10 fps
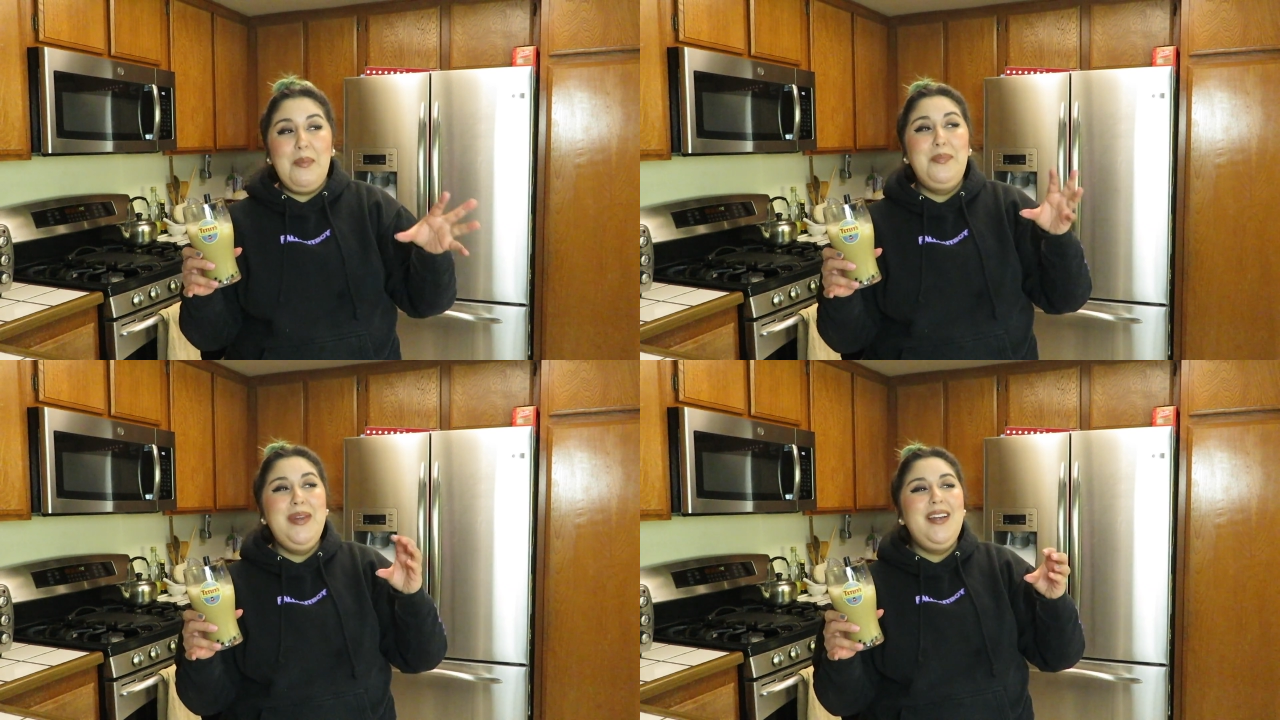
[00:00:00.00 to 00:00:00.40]

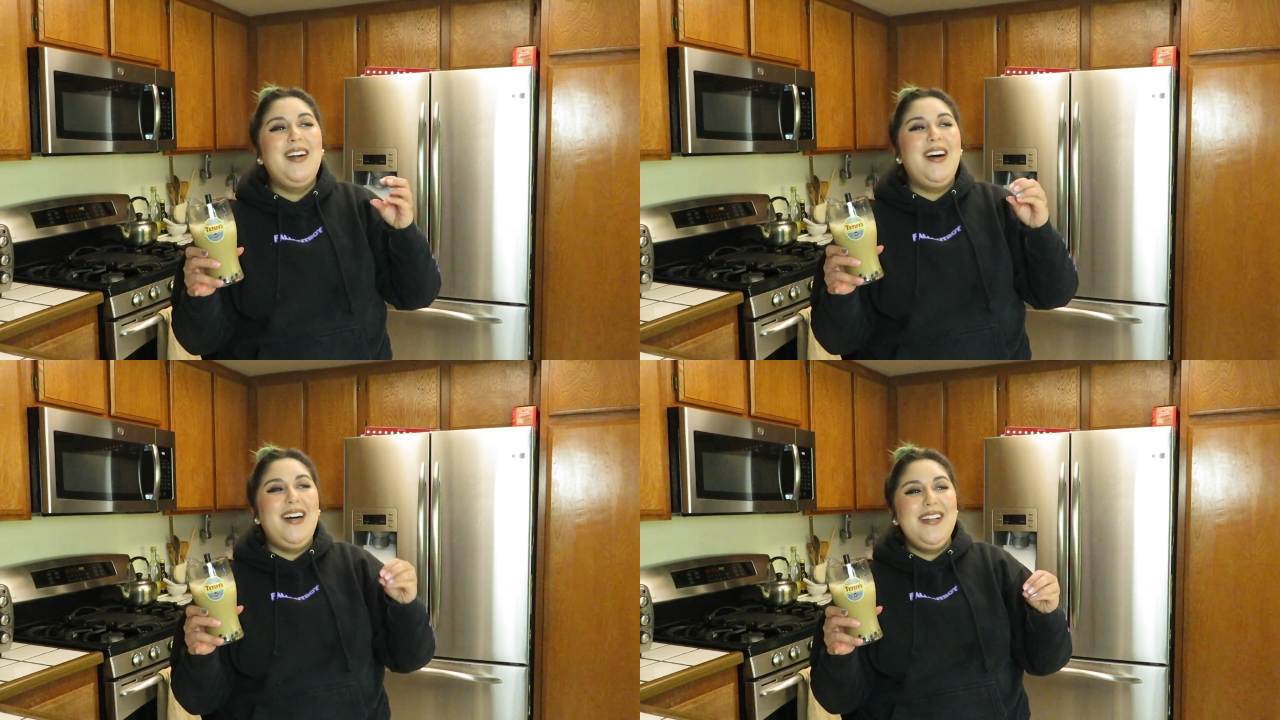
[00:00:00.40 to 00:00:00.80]

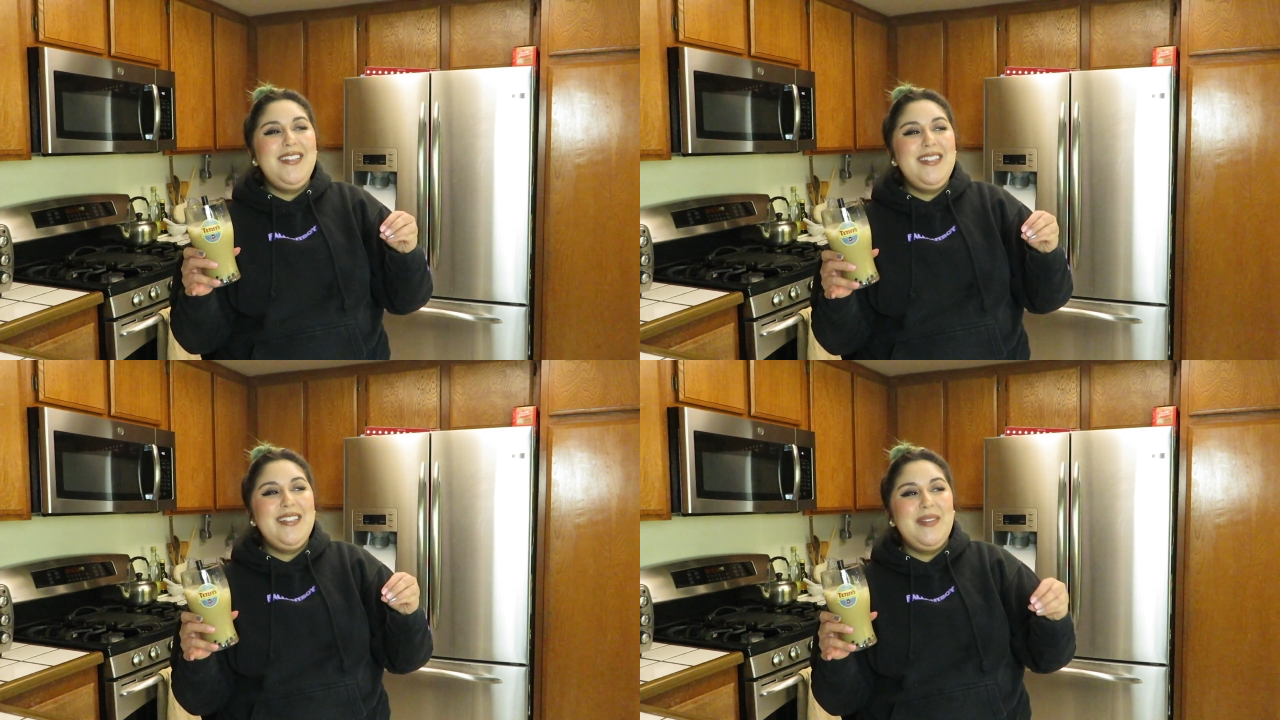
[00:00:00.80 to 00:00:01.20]

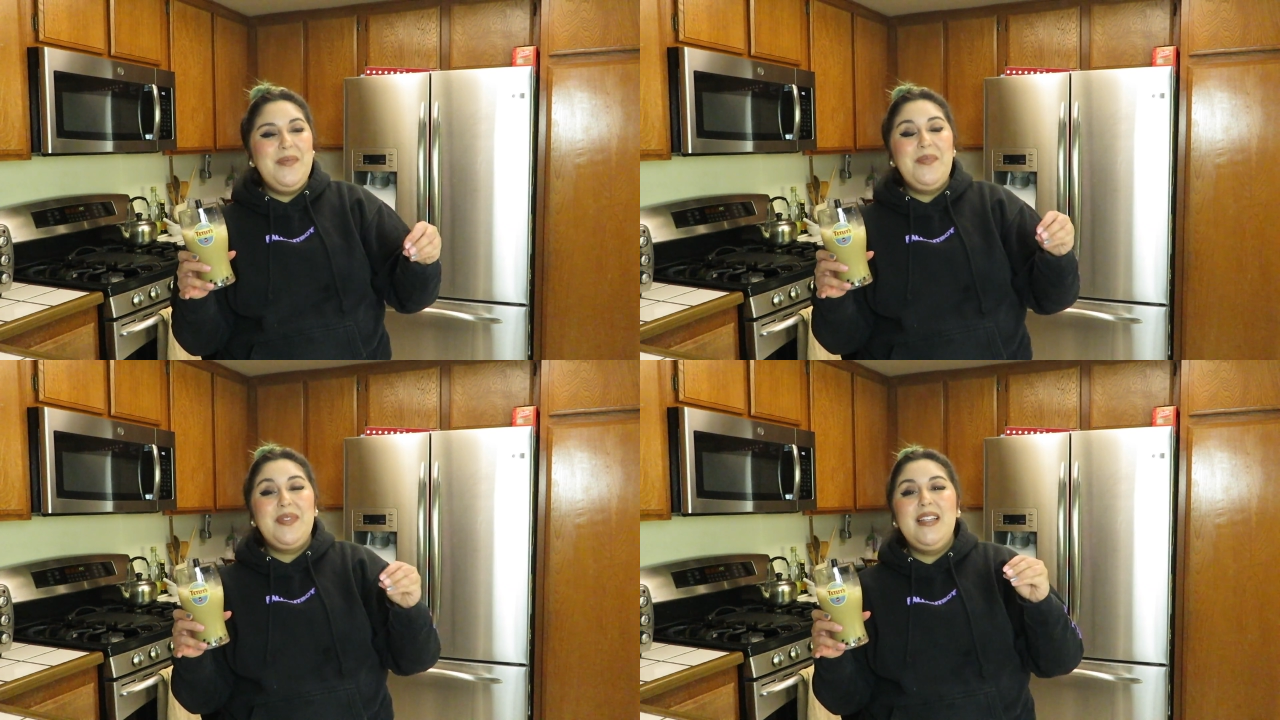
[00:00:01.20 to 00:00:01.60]
Because
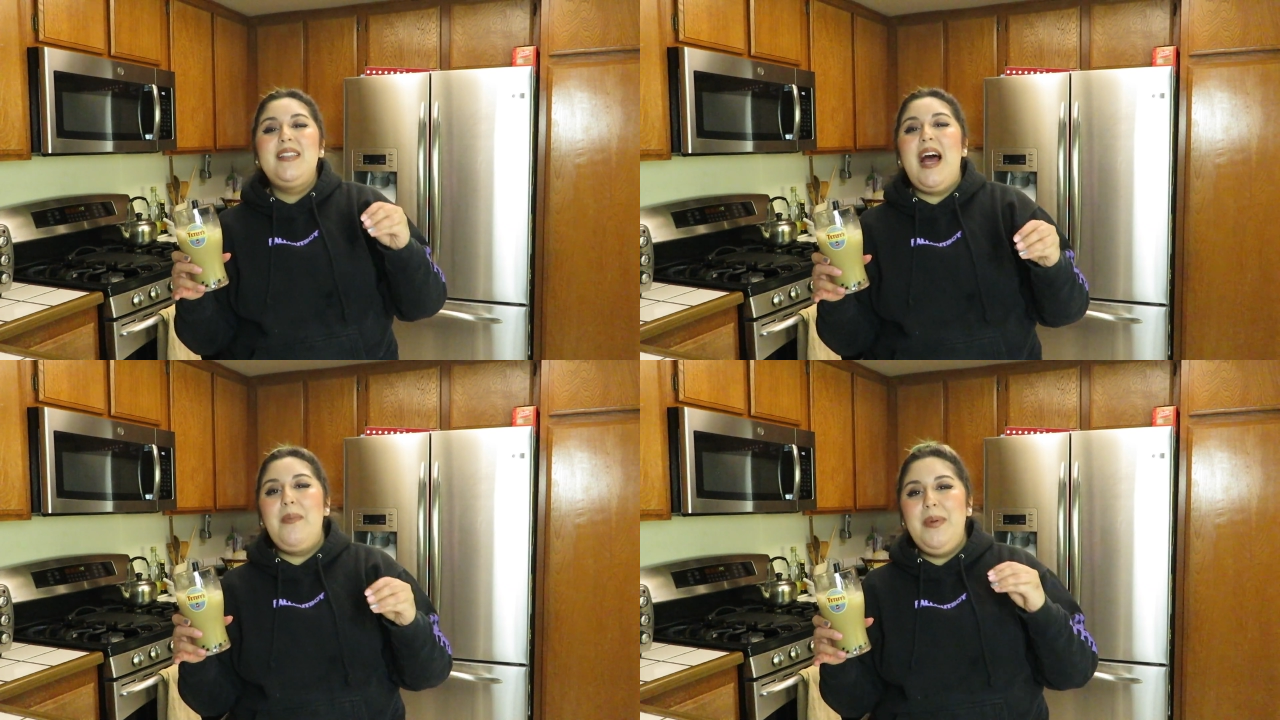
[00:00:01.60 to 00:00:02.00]
the
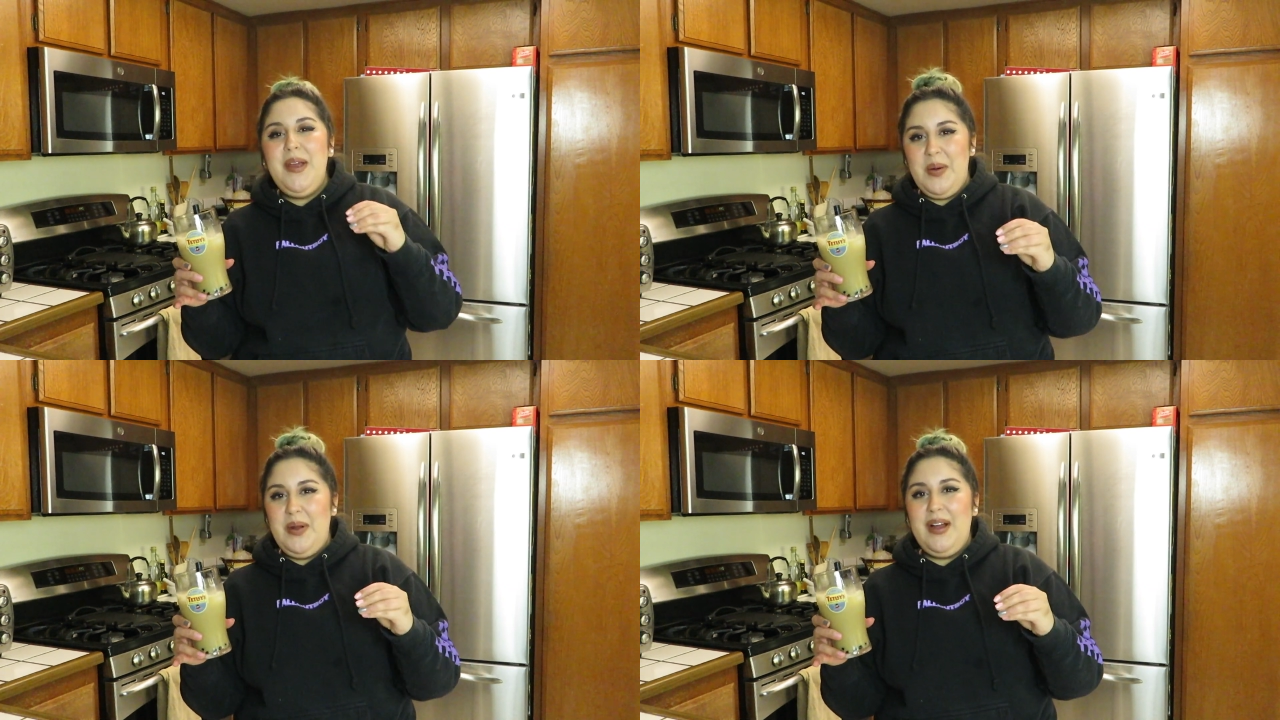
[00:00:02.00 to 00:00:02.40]

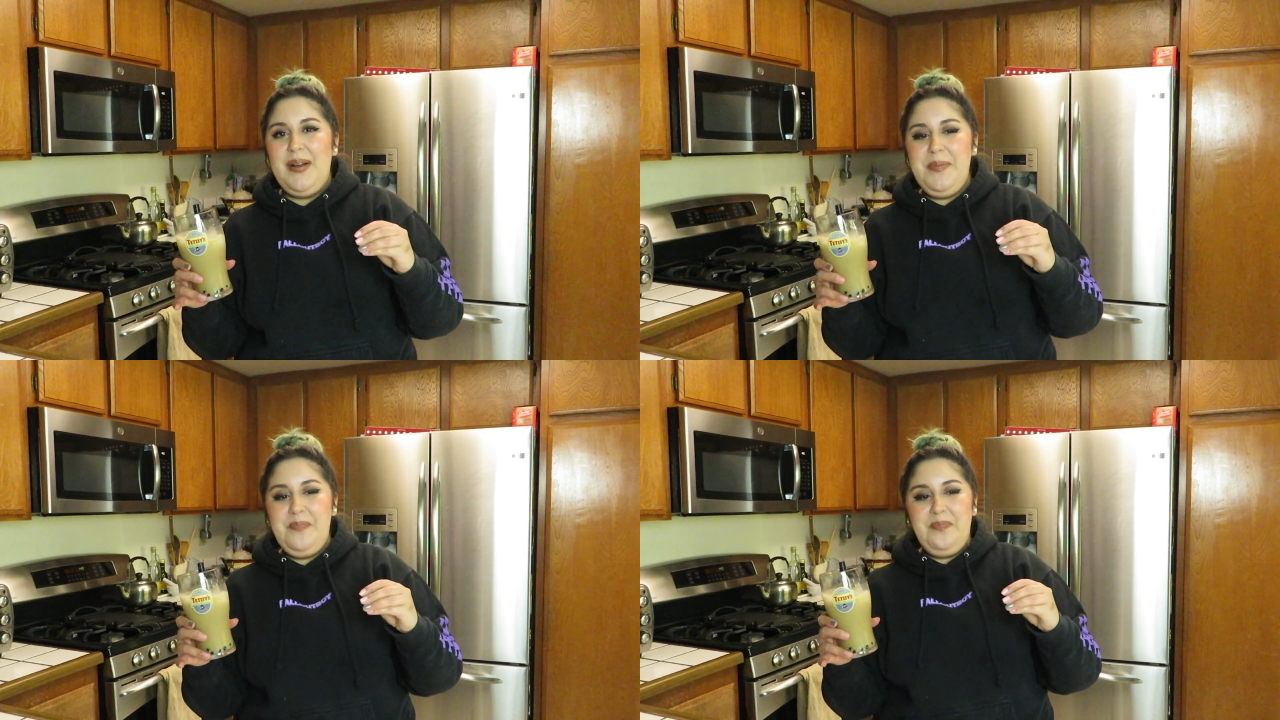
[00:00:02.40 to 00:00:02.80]

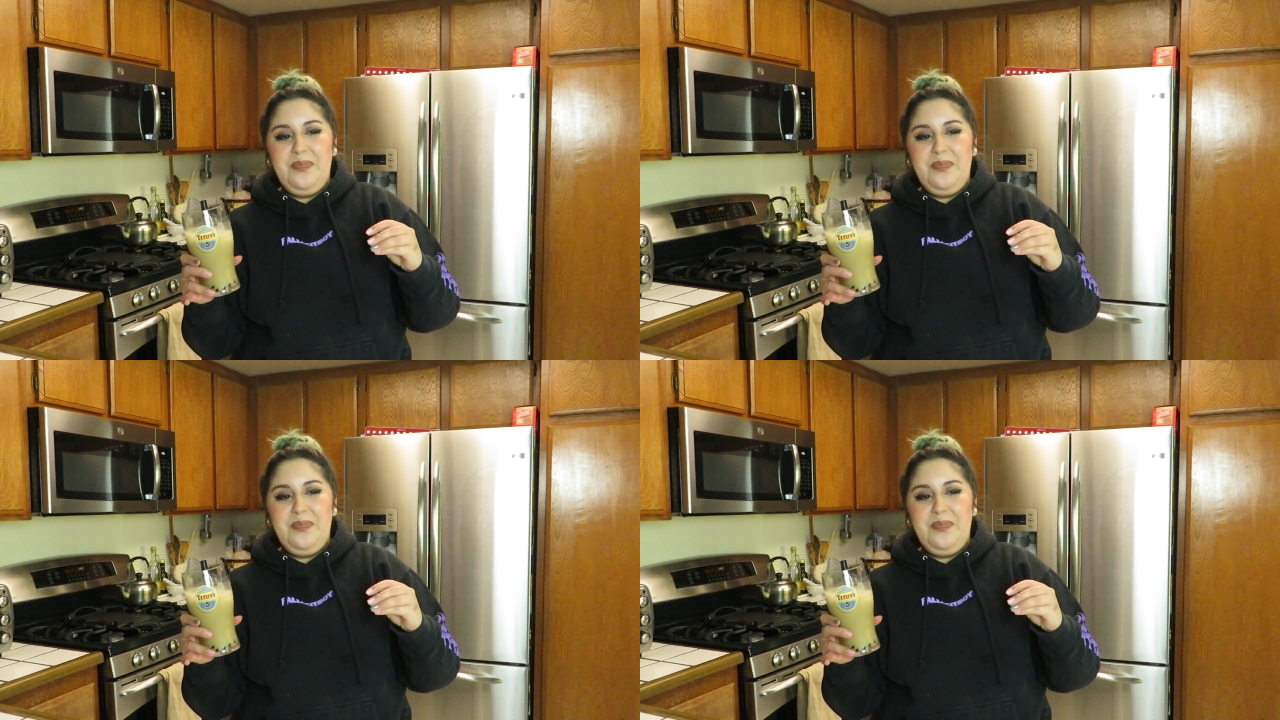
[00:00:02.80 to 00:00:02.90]
tapioca